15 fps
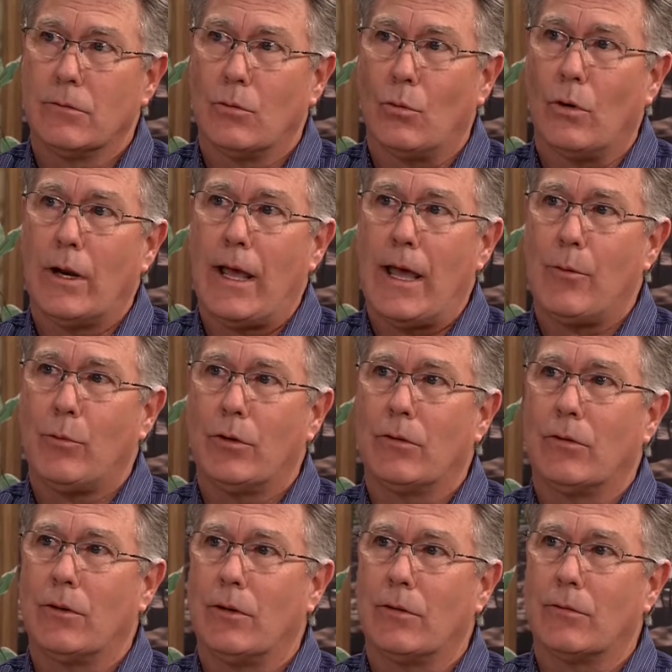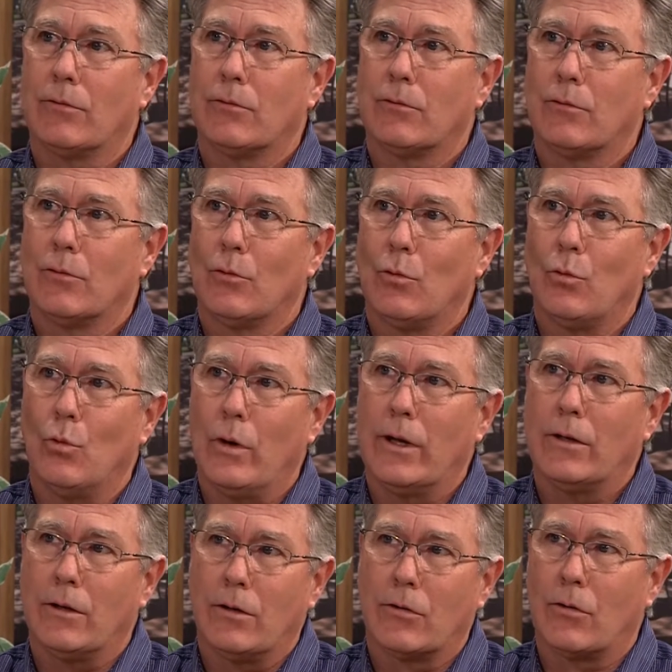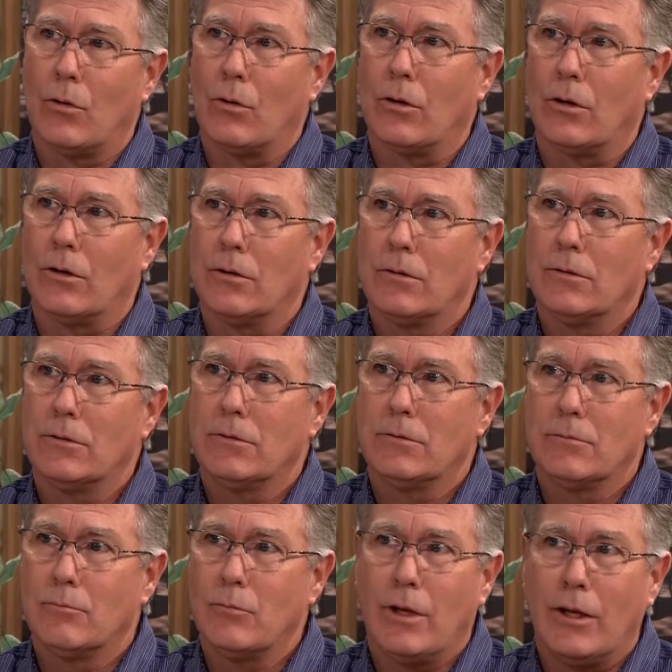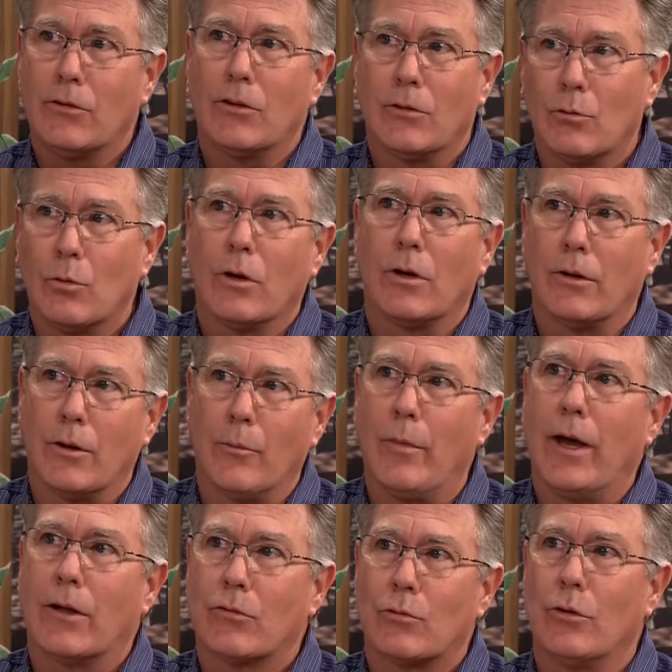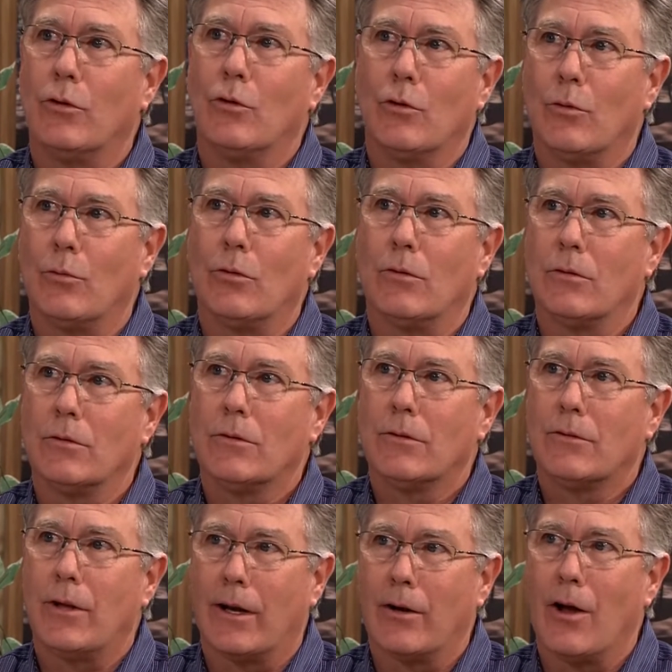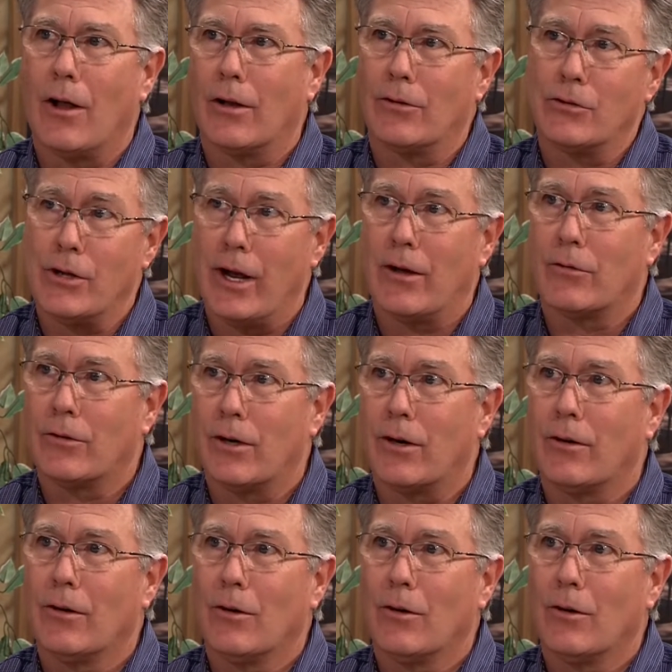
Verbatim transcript: What happens if wind and solar isn't really the best renewable technology out there?